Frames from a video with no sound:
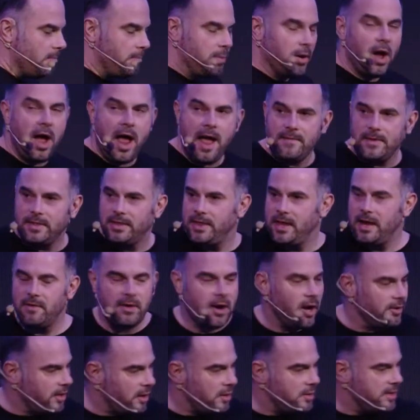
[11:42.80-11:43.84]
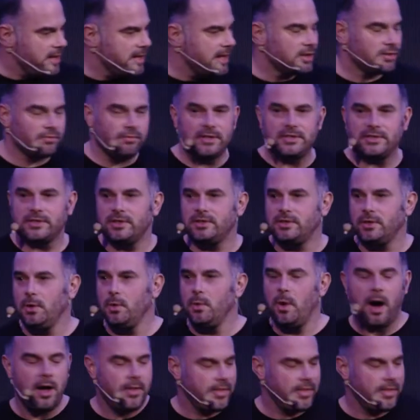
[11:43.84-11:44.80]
But I have a theory. I don't think it's risk at all.